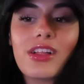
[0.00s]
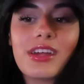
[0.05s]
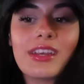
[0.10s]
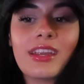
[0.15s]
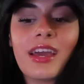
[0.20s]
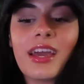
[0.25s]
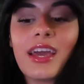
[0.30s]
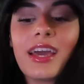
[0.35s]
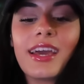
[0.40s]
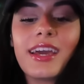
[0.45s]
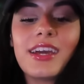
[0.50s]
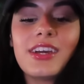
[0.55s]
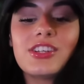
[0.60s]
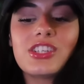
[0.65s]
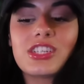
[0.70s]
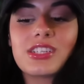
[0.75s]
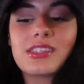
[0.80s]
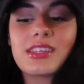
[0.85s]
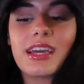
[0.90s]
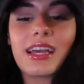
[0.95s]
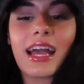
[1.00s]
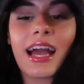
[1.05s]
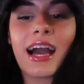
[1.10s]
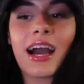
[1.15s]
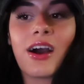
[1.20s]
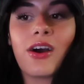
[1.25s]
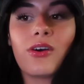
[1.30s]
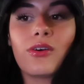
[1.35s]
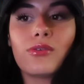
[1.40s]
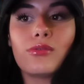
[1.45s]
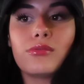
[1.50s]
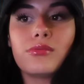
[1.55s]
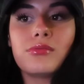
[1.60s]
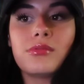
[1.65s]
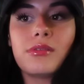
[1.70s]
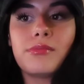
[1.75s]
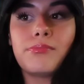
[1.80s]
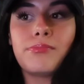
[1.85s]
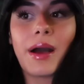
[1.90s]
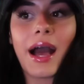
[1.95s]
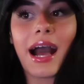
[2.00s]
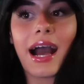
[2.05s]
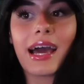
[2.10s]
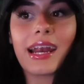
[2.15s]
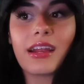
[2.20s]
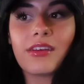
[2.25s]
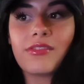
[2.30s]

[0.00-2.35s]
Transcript: and just like how bad